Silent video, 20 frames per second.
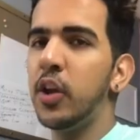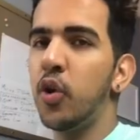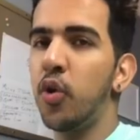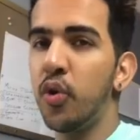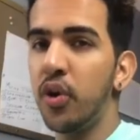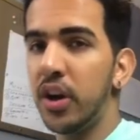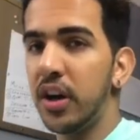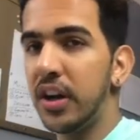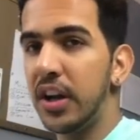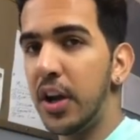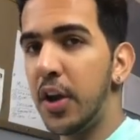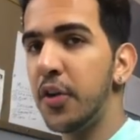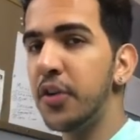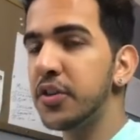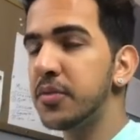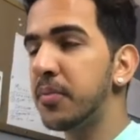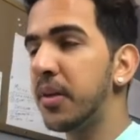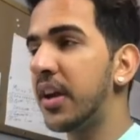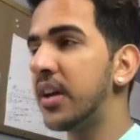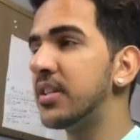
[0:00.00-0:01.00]
your layers
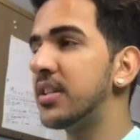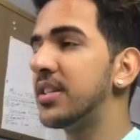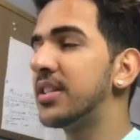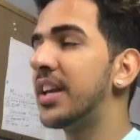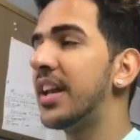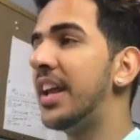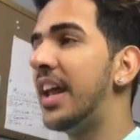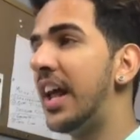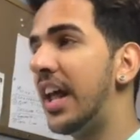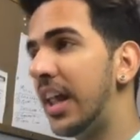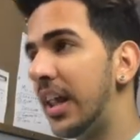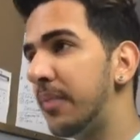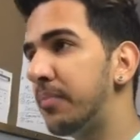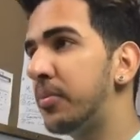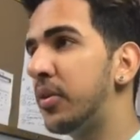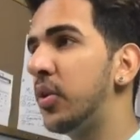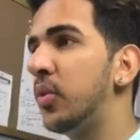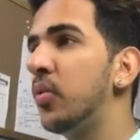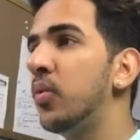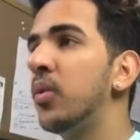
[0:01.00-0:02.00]
because it's gonna
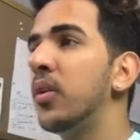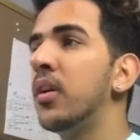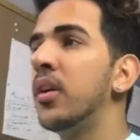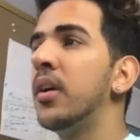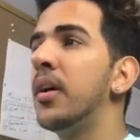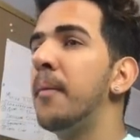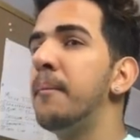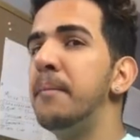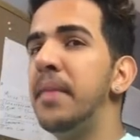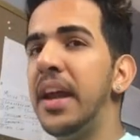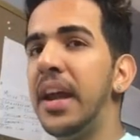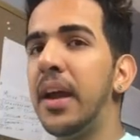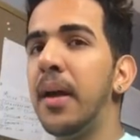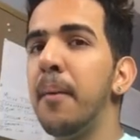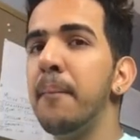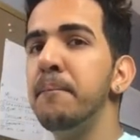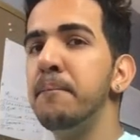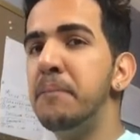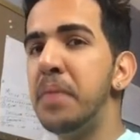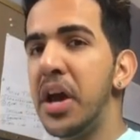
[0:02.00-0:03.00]
help you make
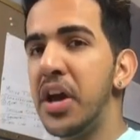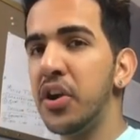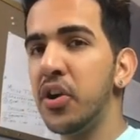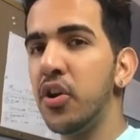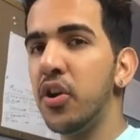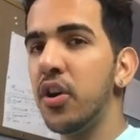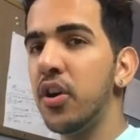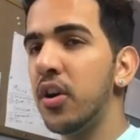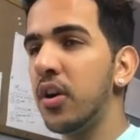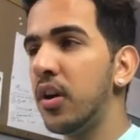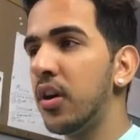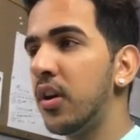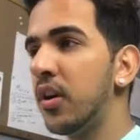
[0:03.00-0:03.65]
better